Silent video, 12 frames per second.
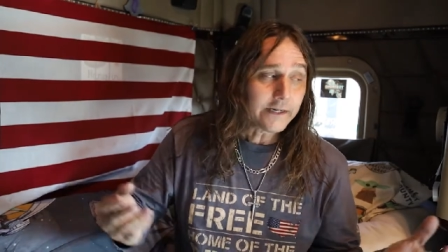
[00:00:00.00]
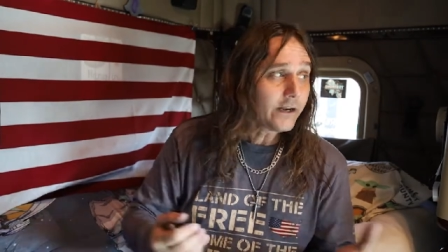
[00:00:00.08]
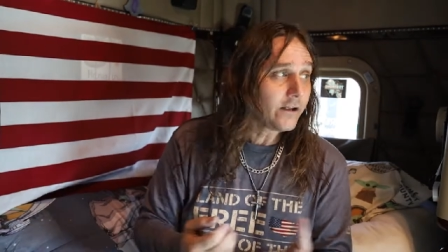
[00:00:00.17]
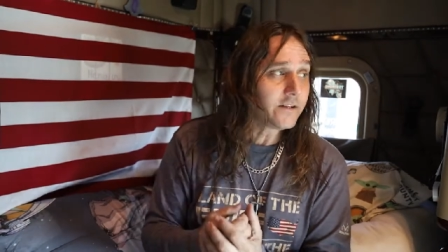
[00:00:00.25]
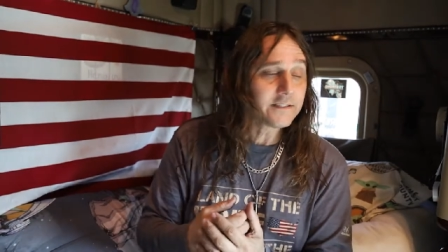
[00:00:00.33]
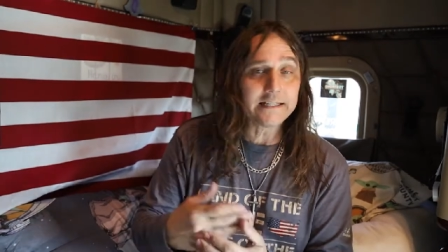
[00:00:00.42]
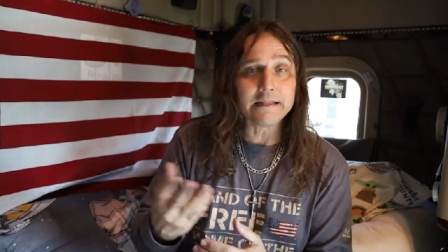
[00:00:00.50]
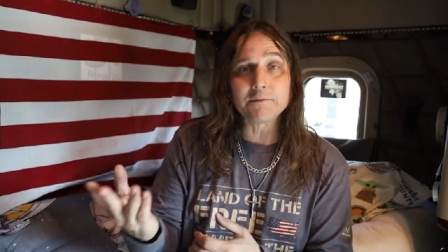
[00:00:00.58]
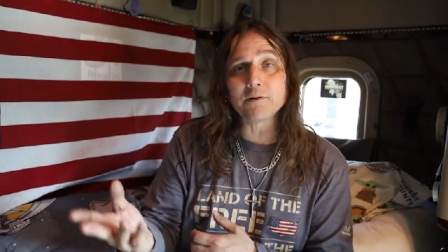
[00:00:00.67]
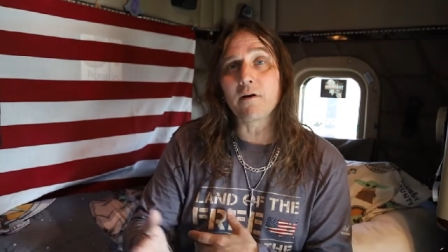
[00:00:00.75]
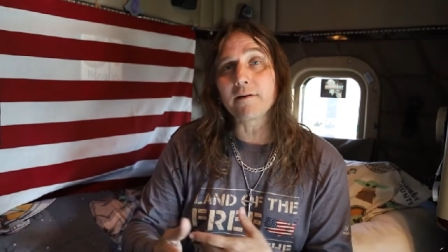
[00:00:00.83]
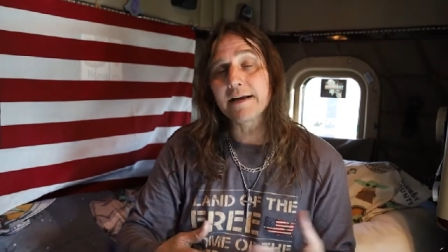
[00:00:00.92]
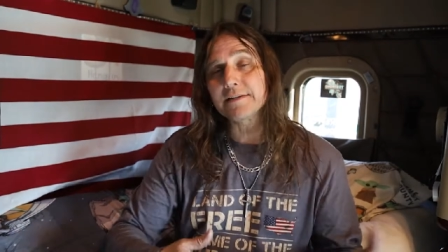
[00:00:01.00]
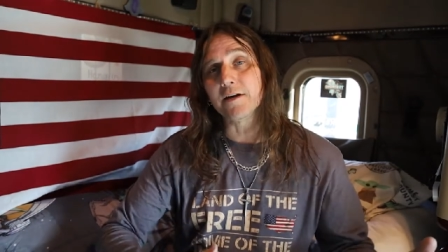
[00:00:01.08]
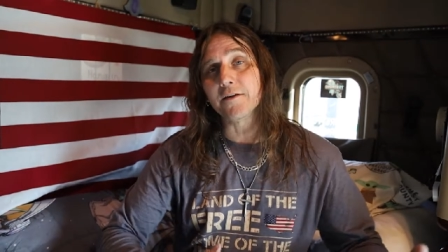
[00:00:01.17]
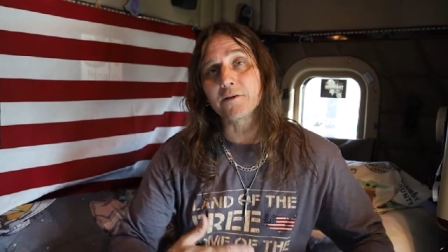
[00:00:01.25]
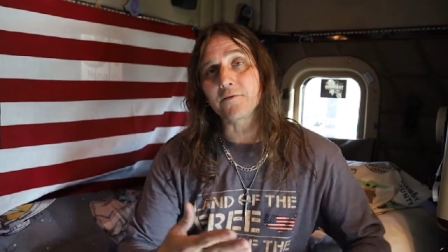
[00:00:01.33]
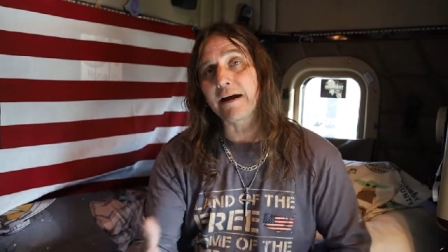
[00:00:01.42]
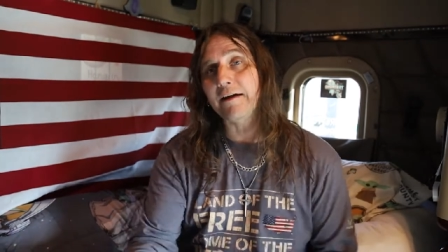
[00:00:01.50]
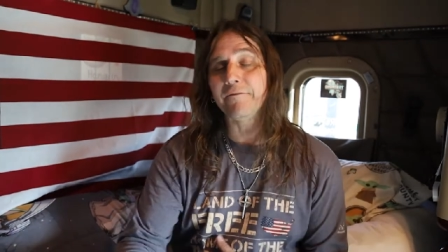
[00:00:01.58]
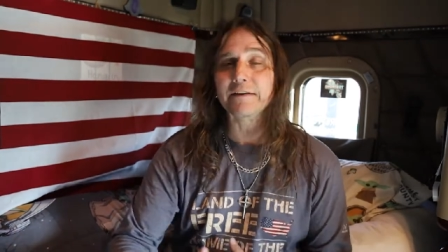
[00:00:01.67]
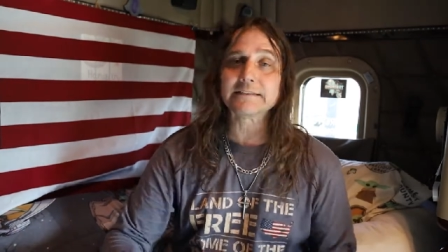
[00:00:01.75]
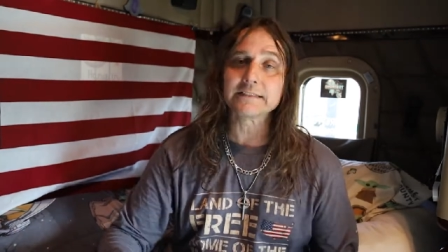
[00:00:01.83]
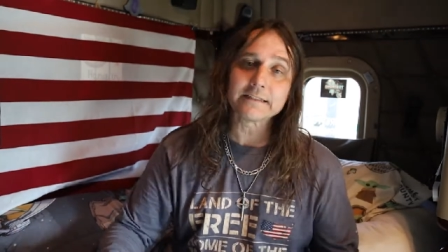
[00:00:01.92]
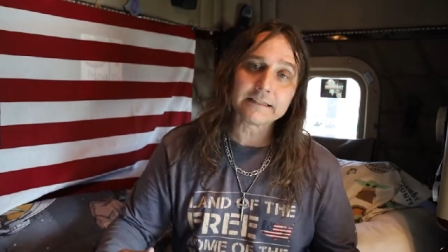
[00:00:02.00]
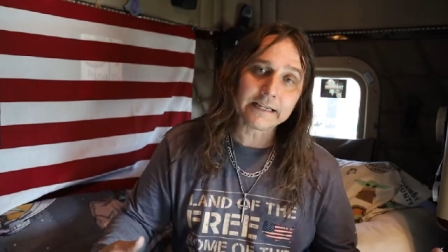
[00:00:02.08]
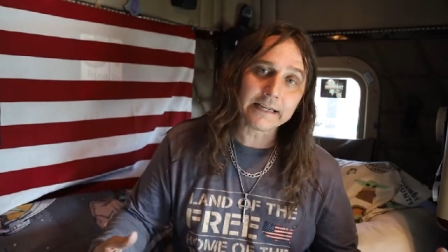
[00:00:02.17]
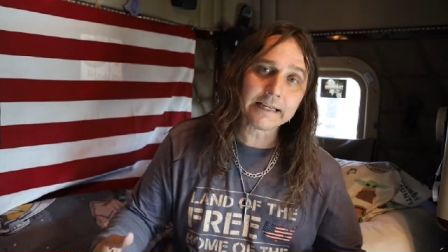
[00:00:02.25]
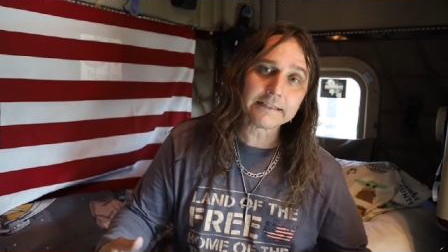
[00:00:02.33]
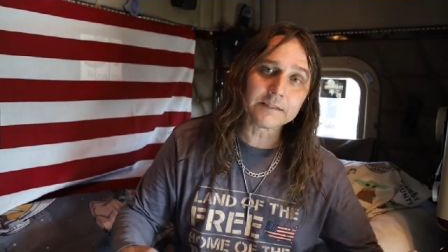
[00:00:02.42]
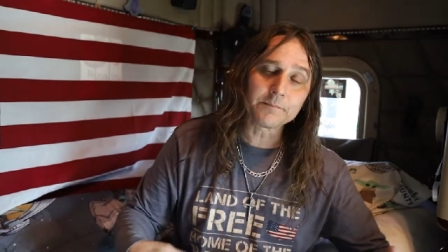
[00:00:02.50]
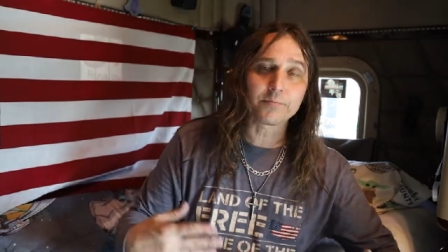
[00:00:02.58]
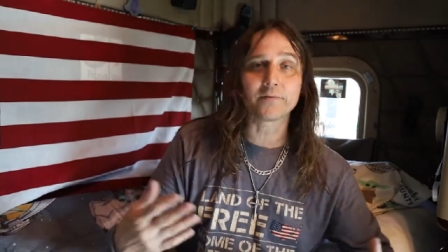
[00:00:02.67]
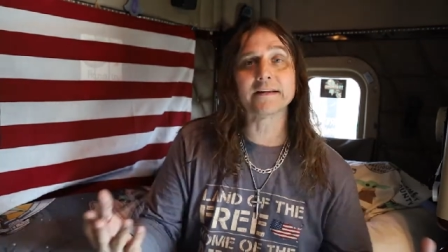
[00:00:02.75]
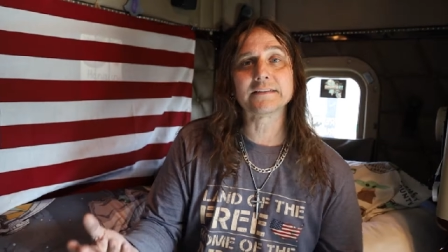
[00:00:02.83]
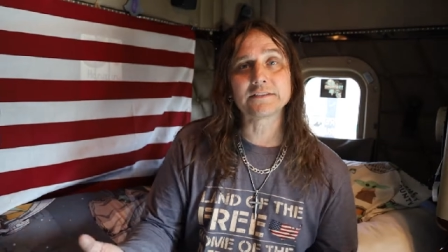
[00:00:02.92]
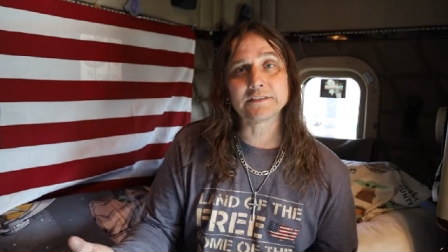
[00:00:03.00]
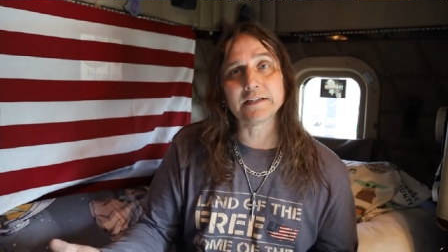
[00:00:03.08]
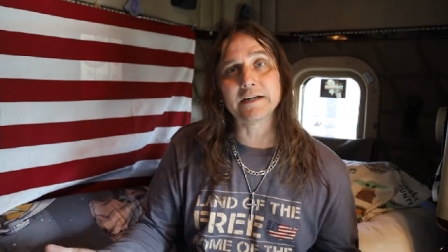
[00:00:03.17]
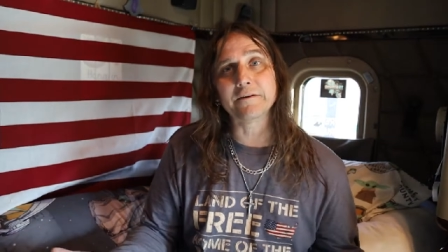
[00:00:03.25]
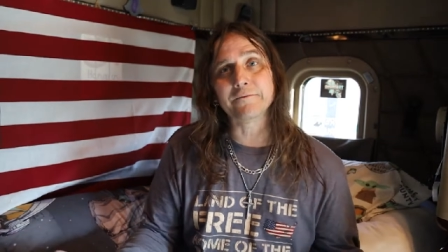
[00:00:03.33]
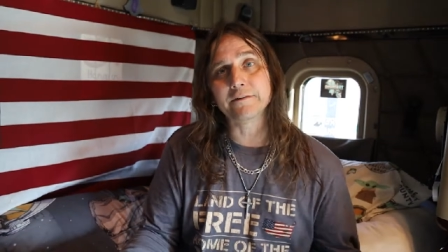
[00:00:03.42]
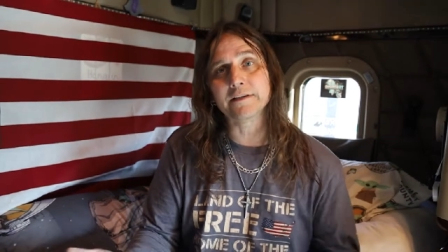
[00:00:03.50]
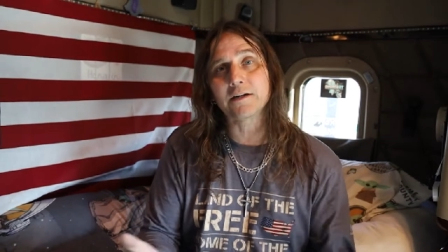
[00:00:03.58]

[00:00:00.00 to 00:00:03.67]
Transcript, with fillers: You know, you see them do all kinds of other graphics and things and print stuff